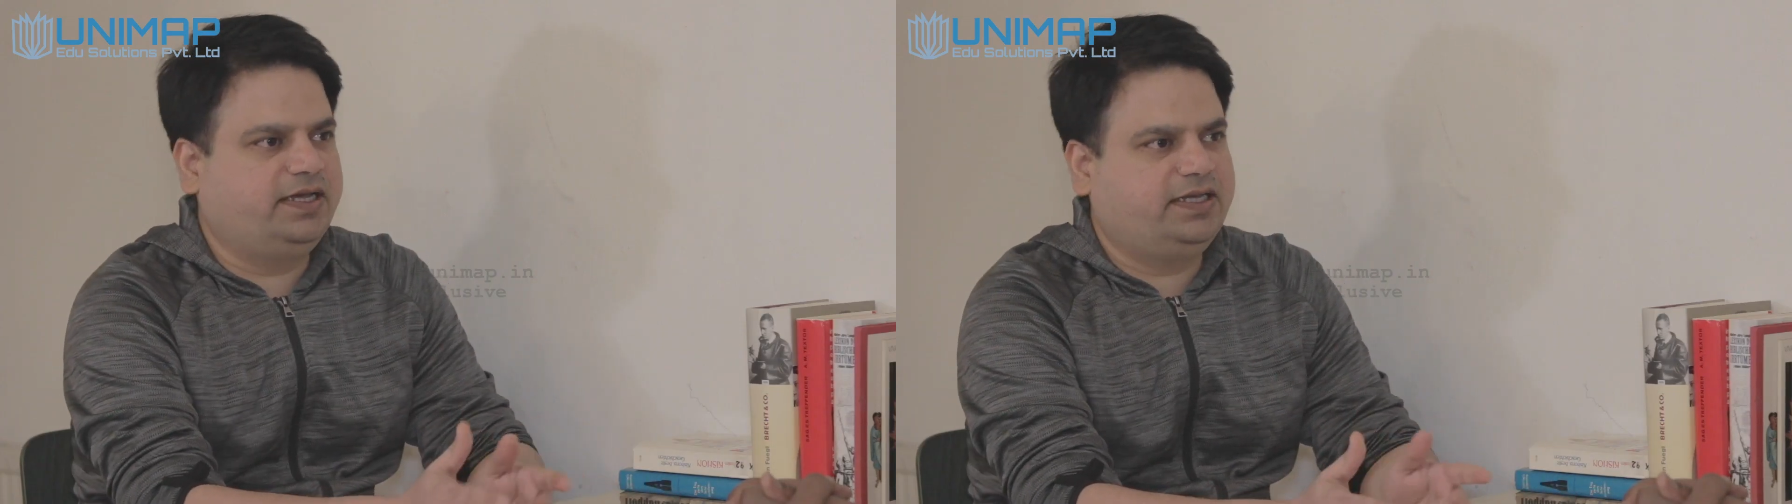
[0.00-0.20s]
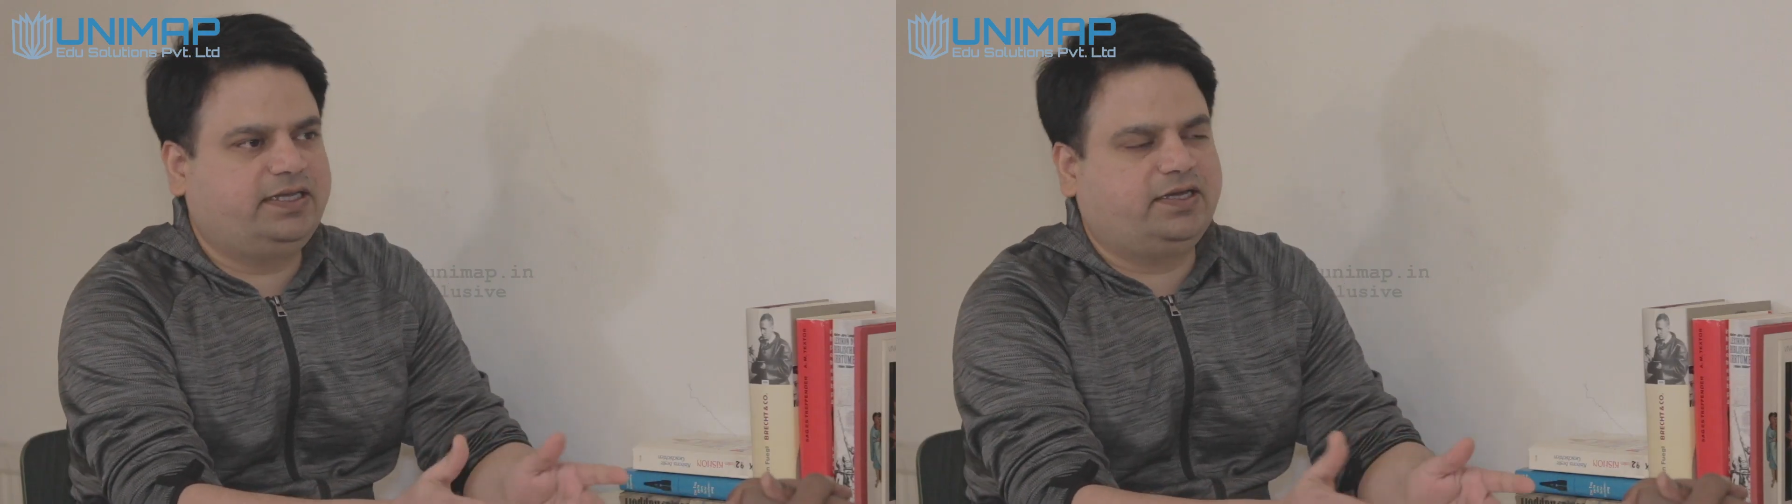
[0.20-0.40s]

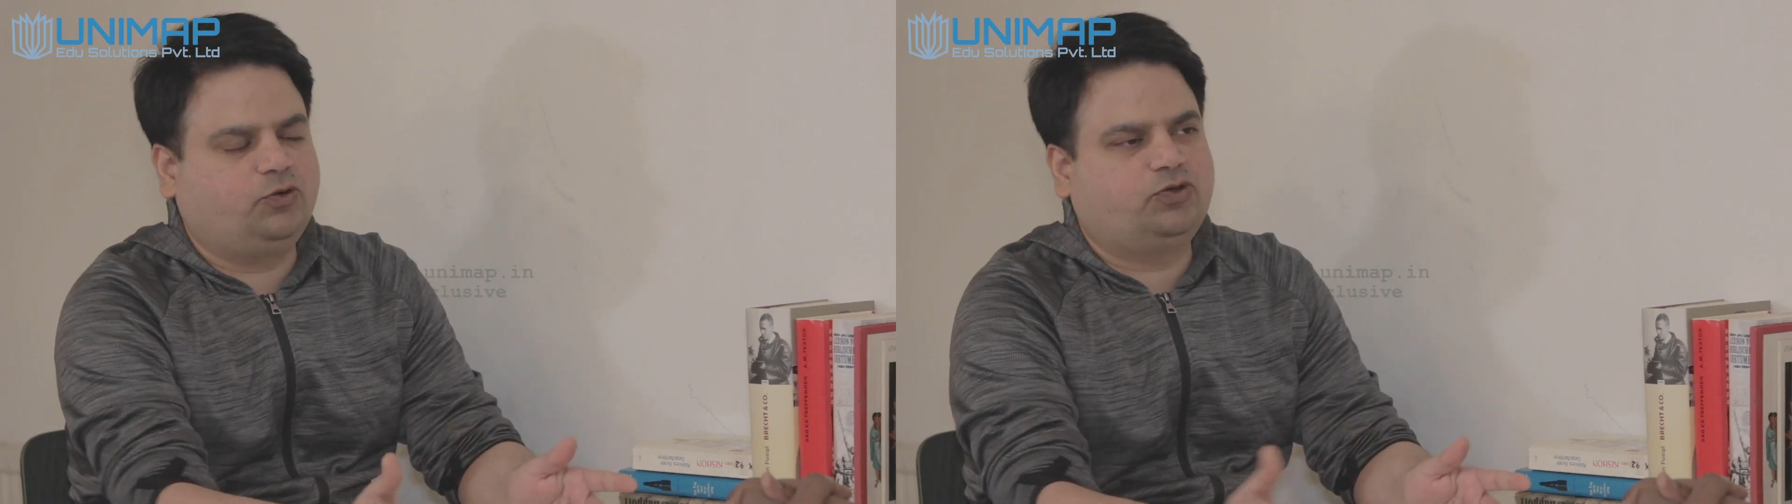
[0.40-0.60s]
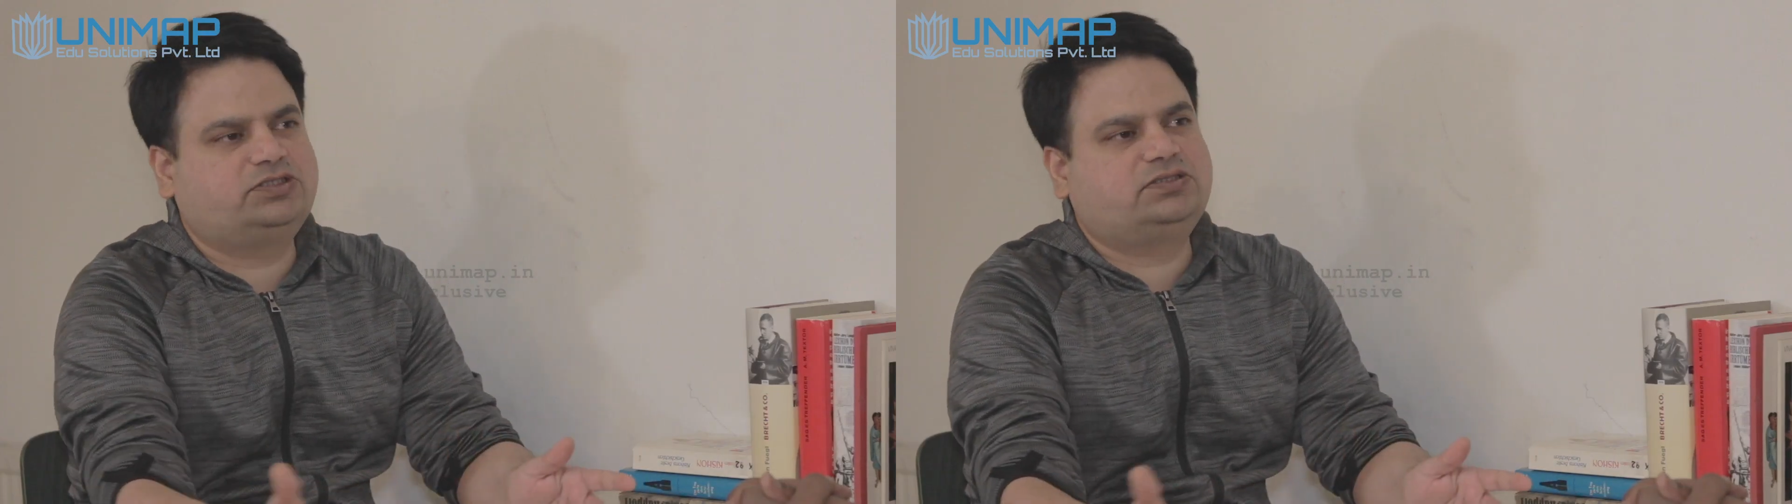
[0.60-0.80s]

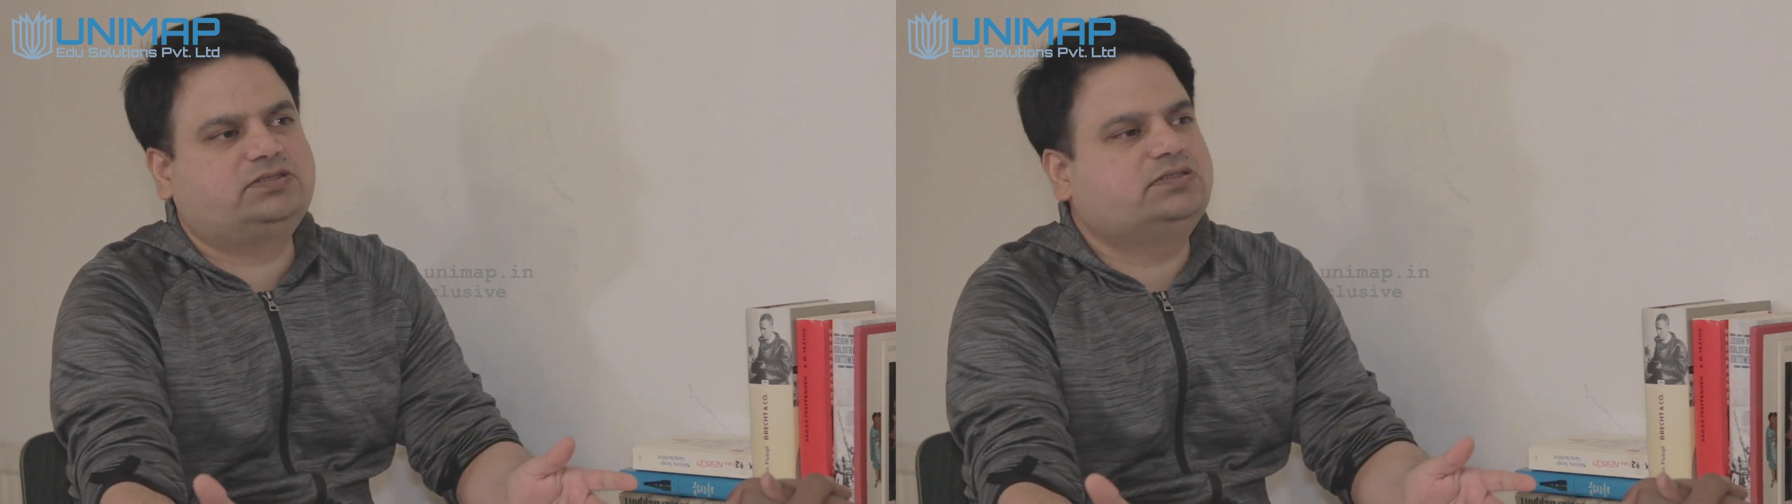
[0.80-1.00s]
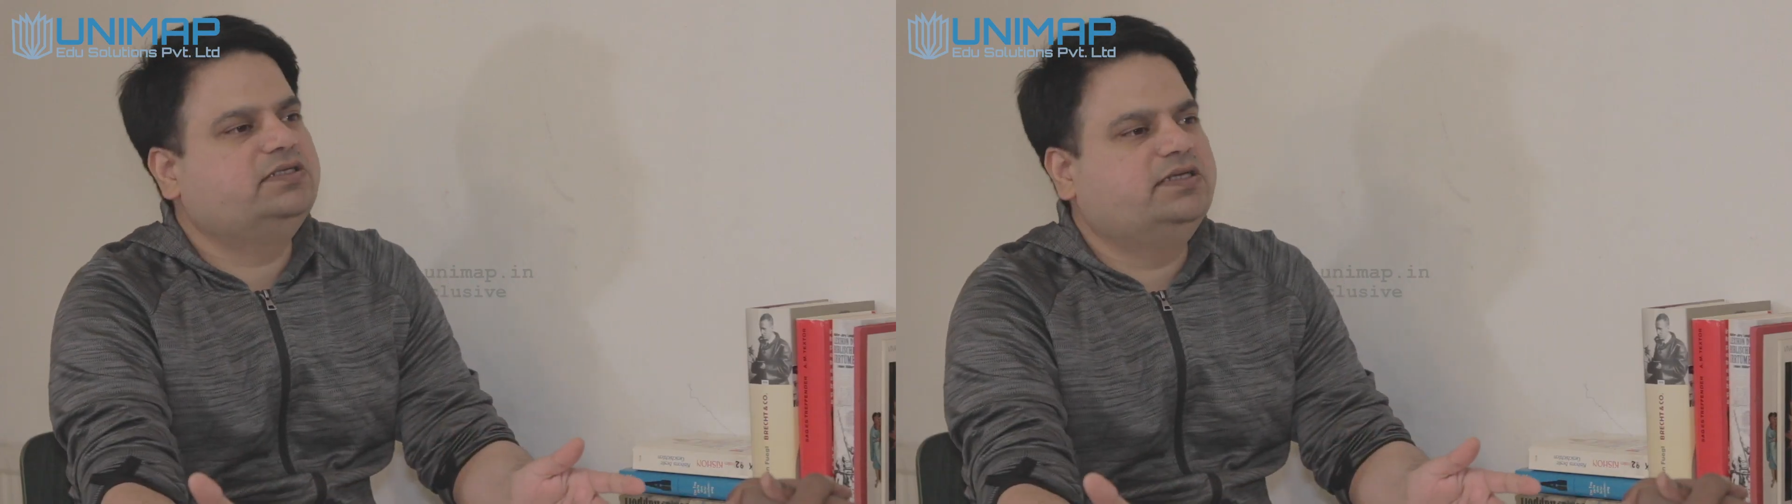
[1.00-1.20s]

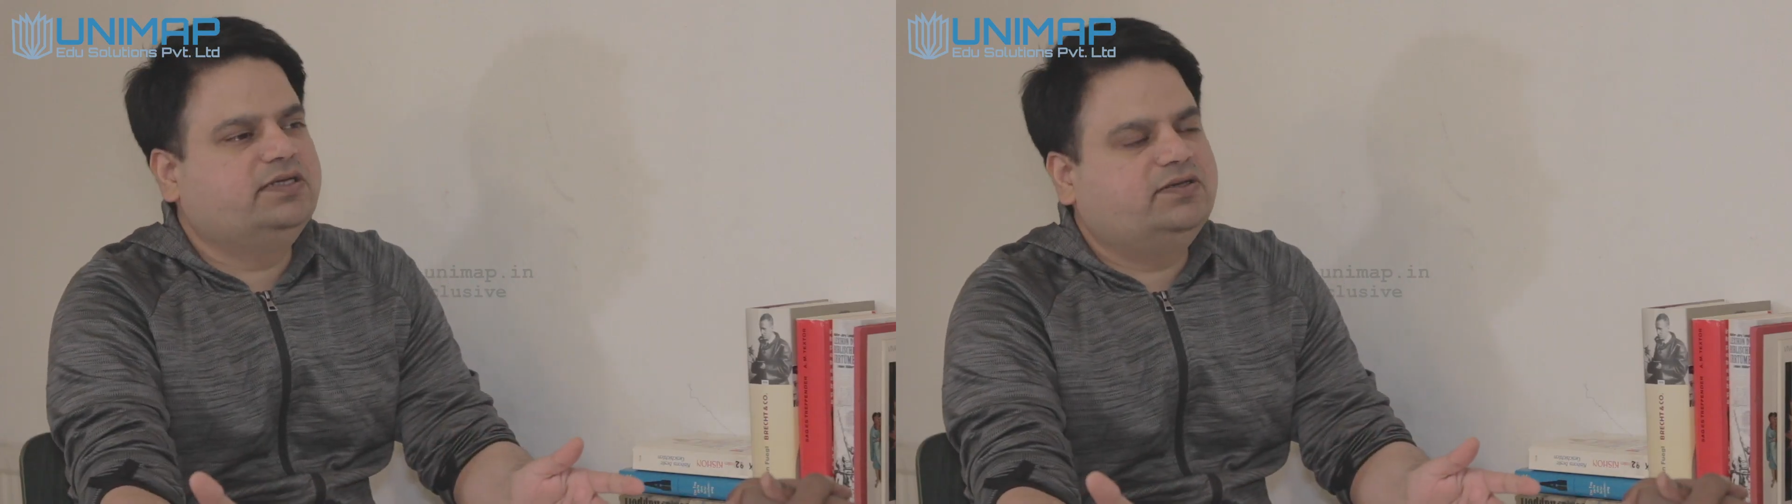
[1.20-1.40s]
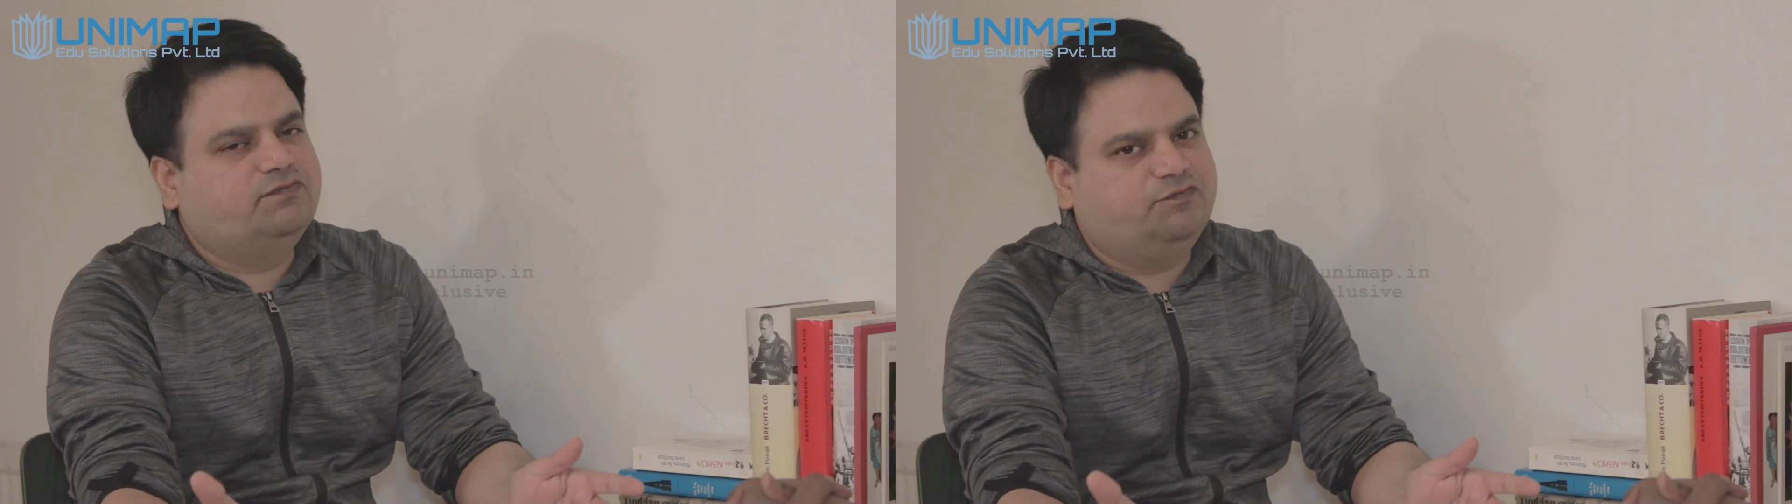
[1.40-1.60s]
across
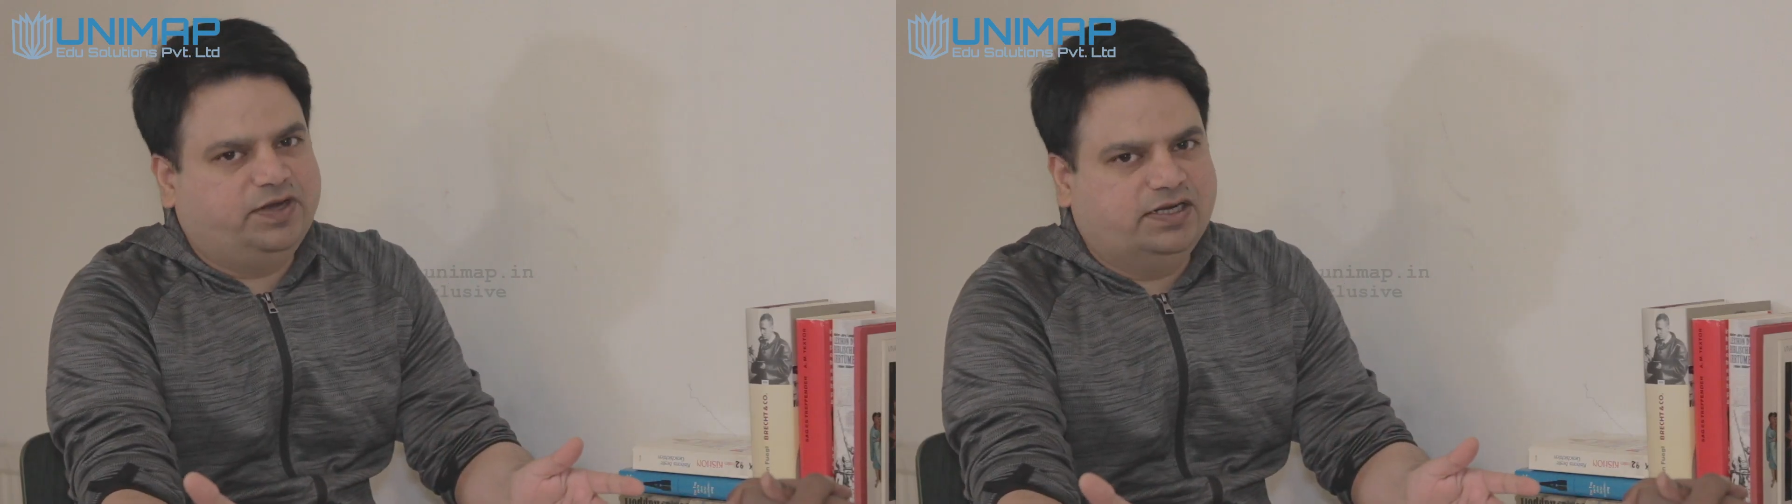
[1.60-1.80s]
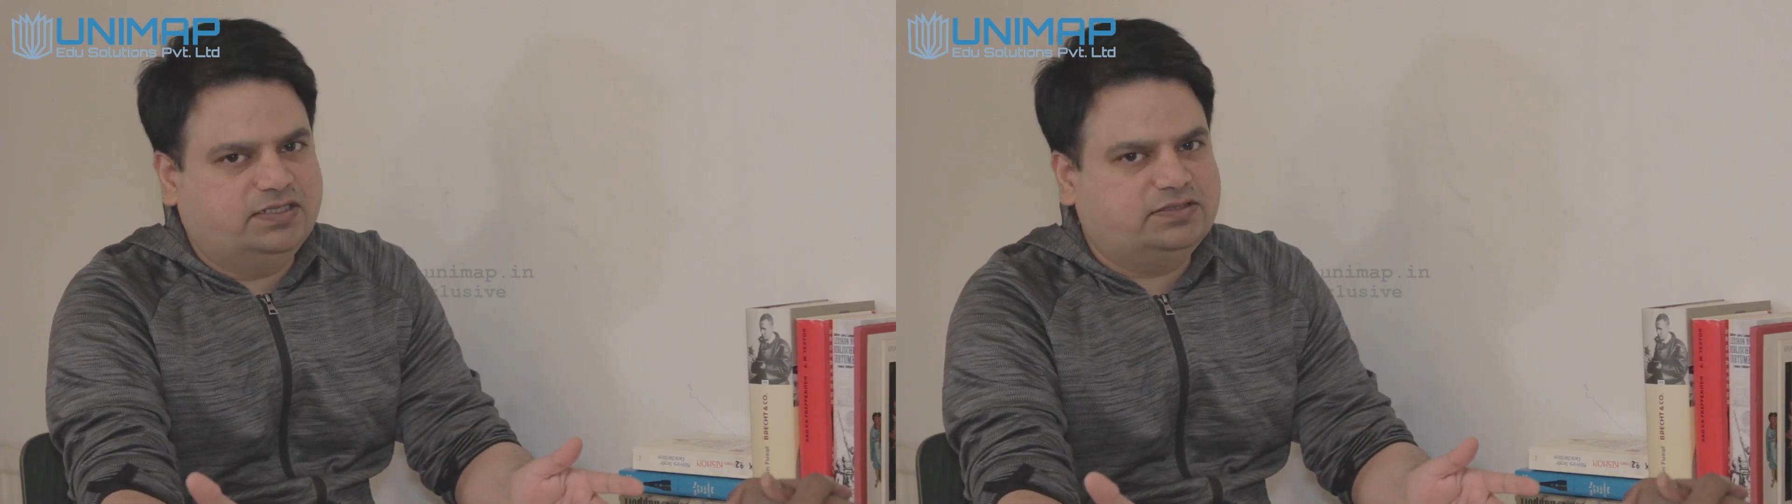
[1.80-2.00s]

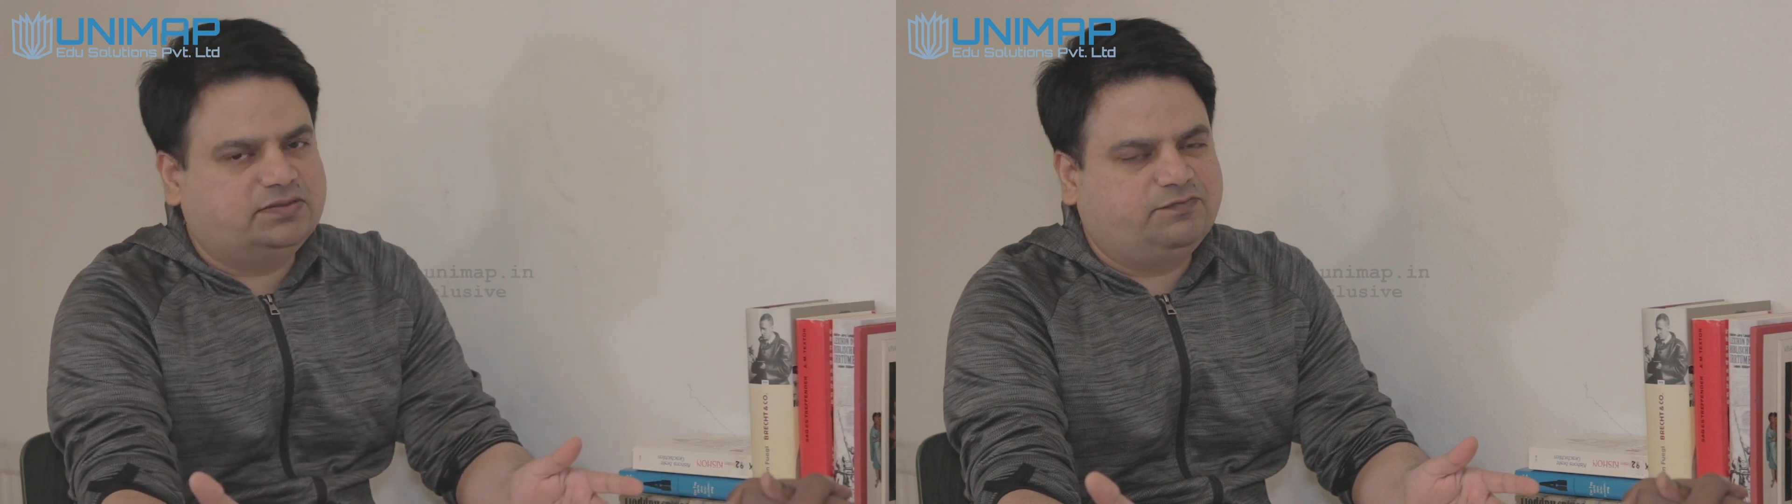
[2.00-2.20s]
fields.